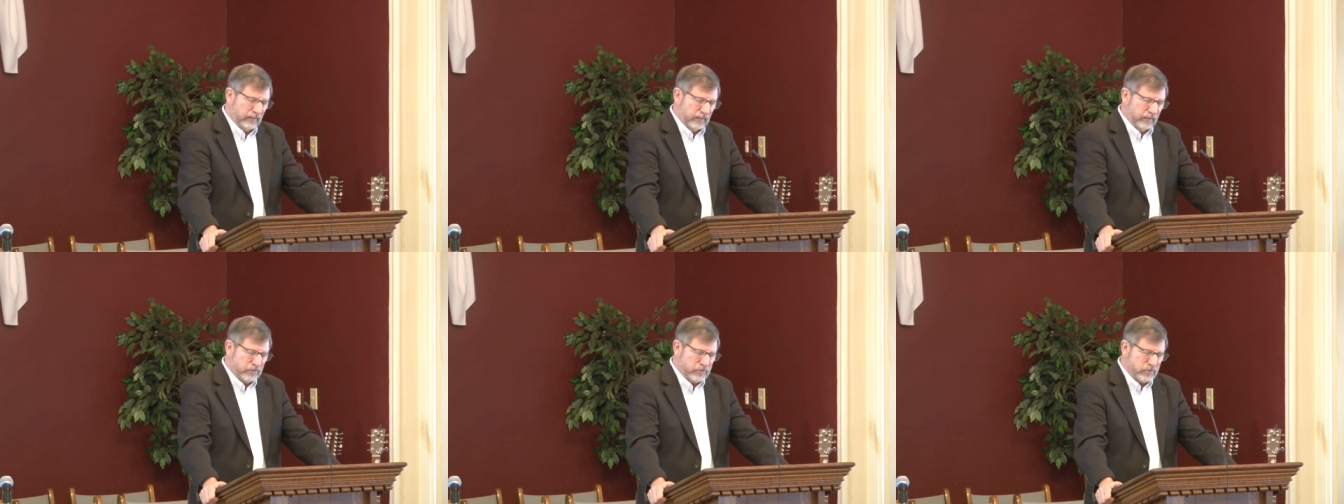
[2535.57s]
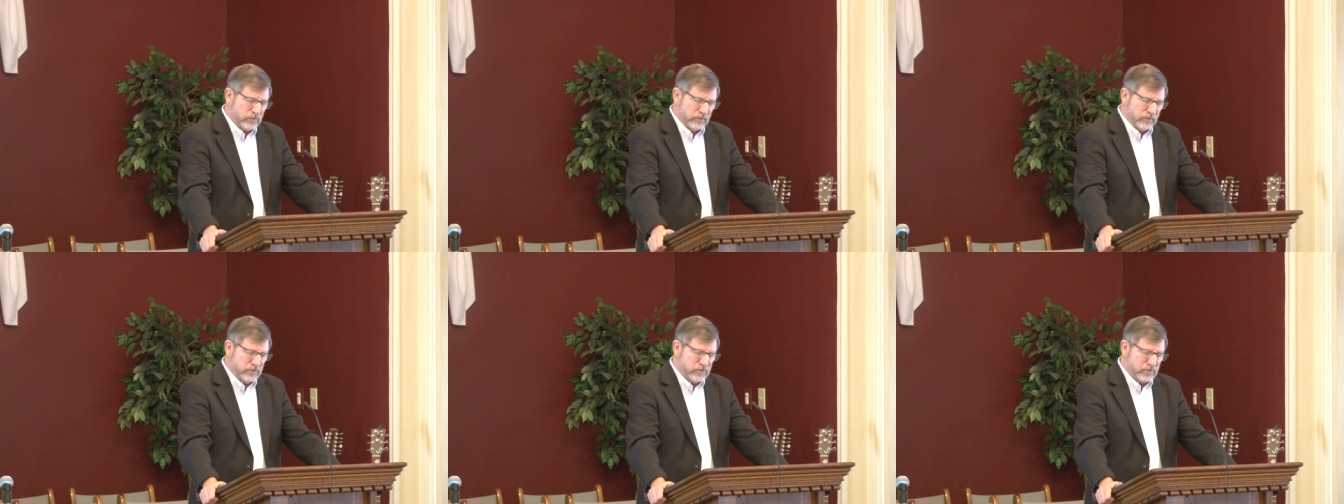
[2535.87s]
It
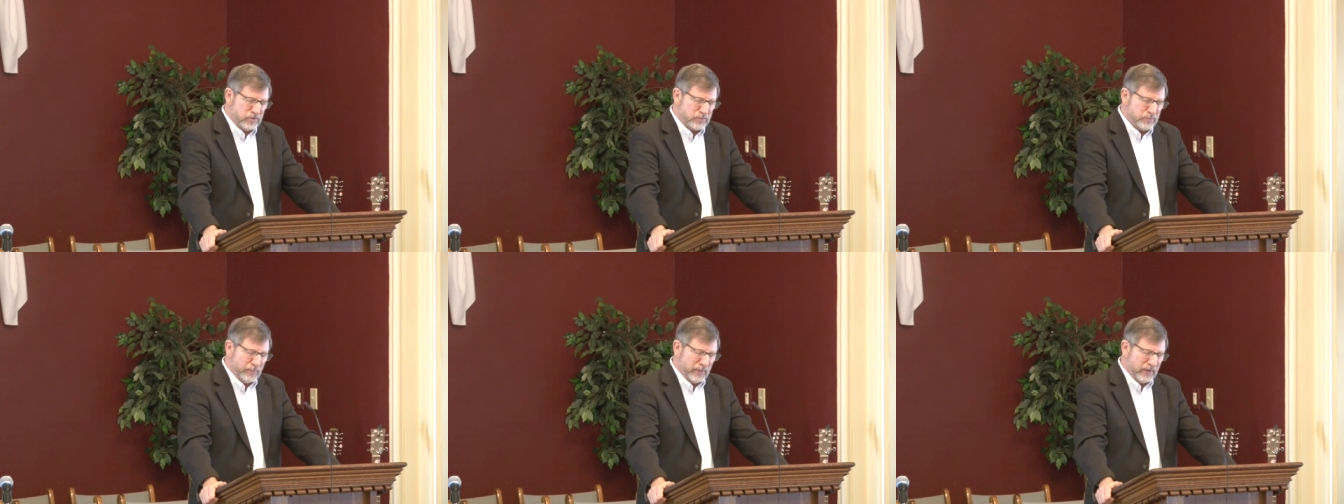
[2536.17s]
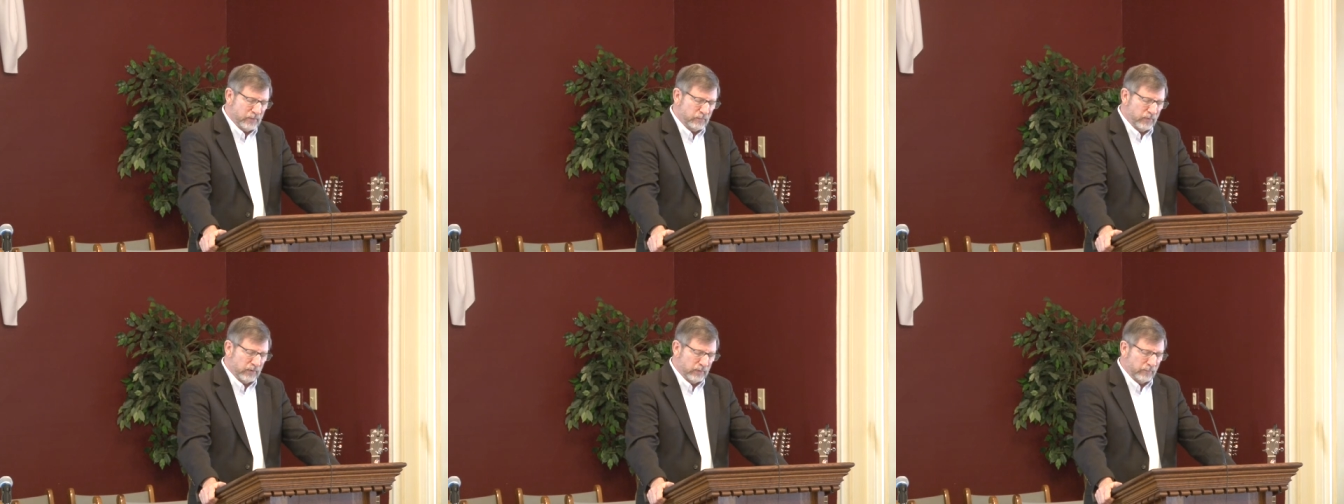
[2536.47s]
shouldn't just
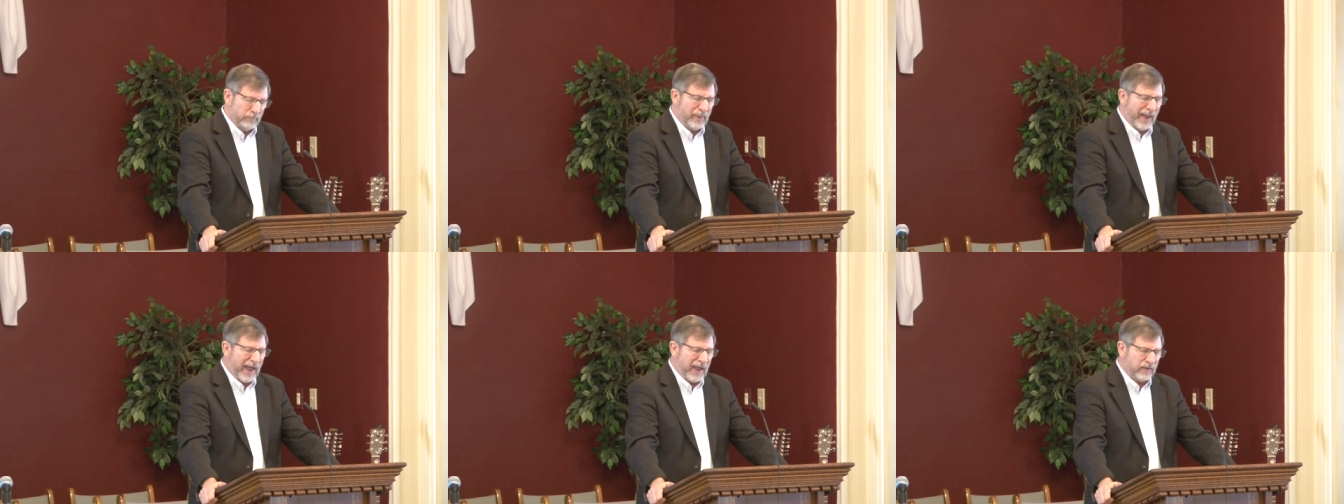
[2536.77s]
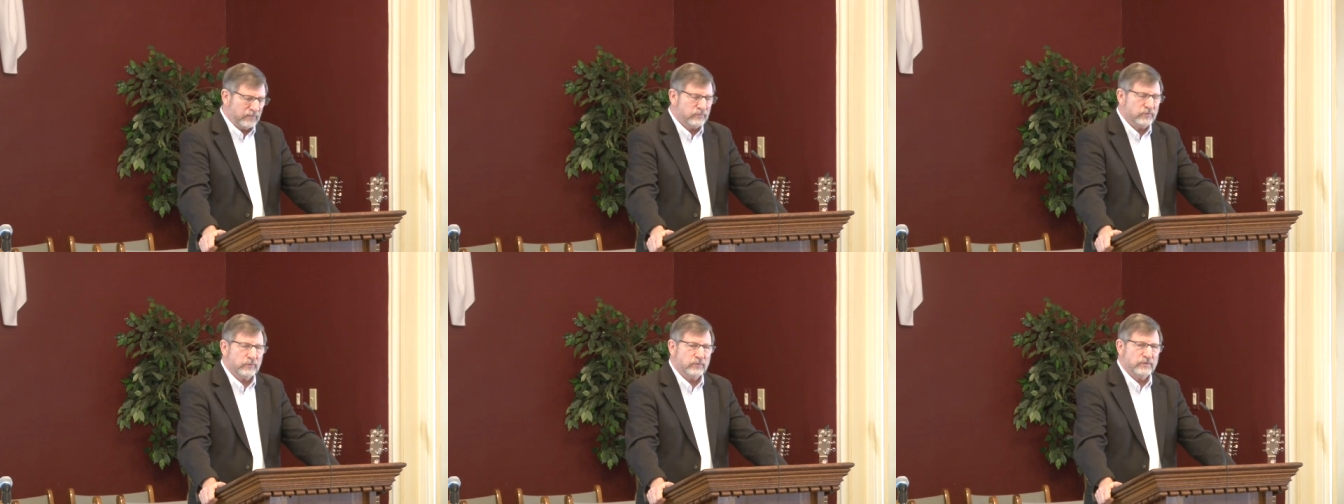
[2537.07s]
be, well, the
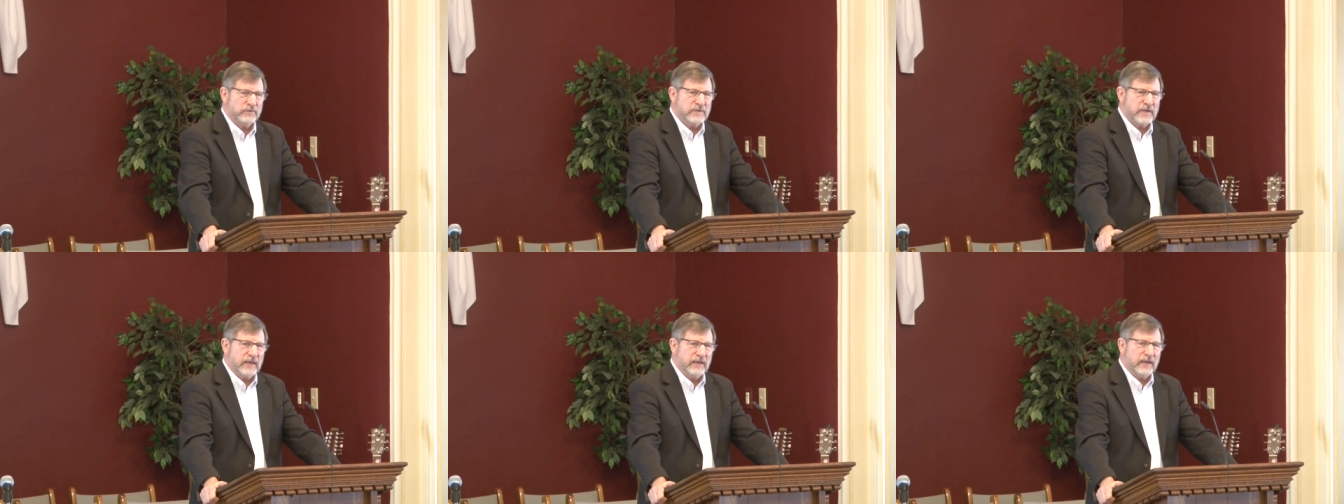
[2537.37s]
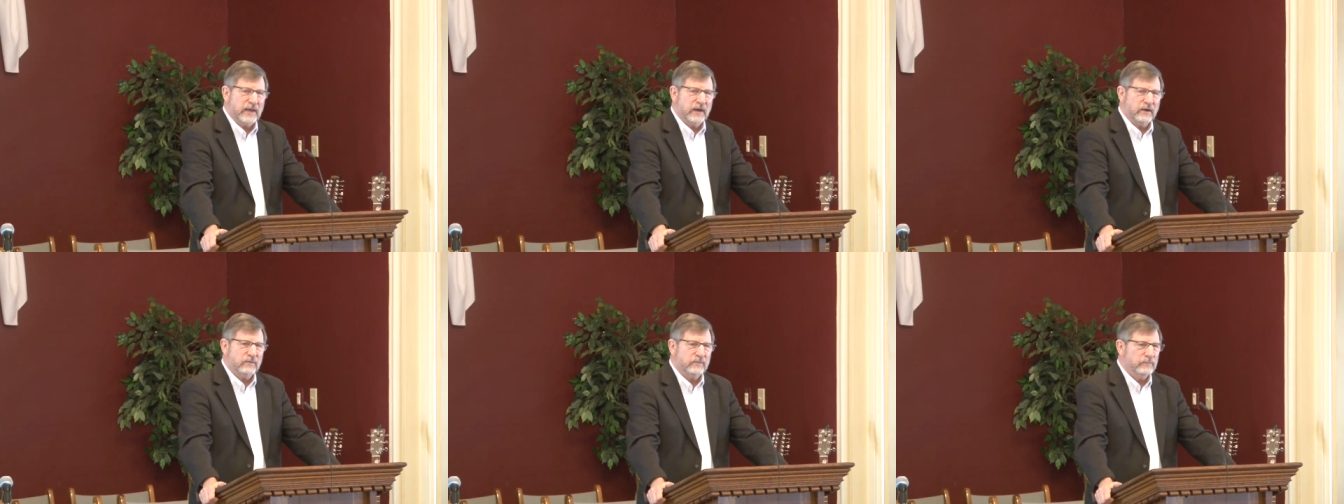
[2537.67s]
pastor will take
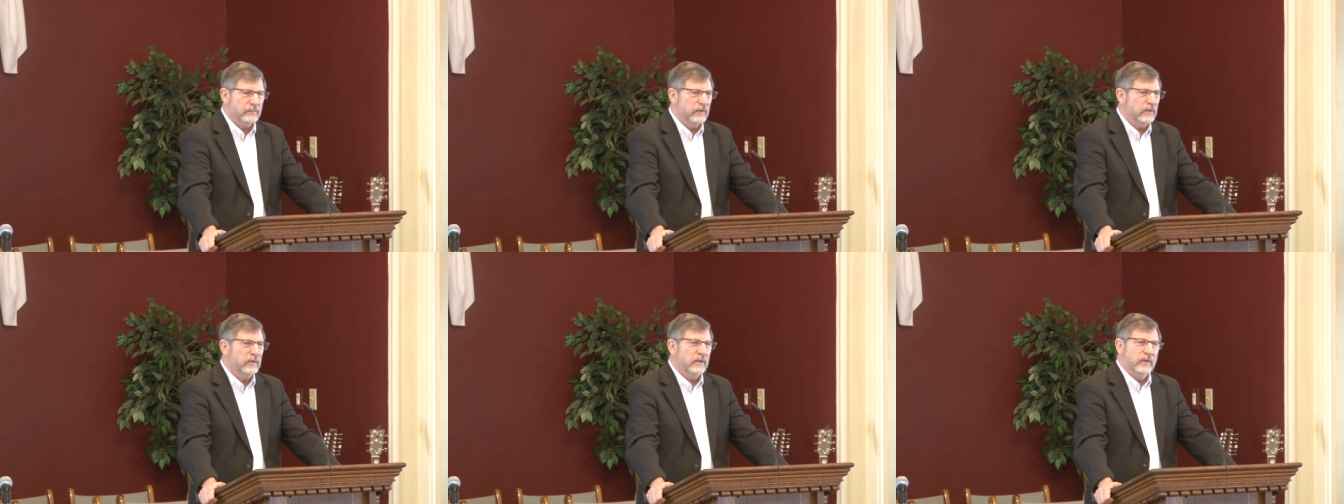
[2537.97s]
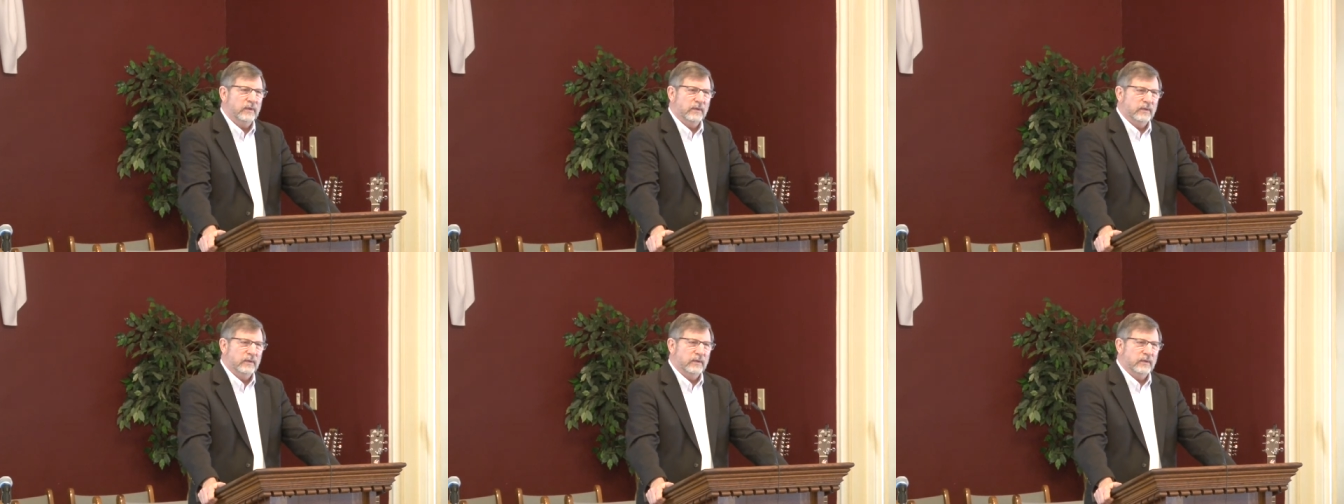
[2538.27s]
care of them.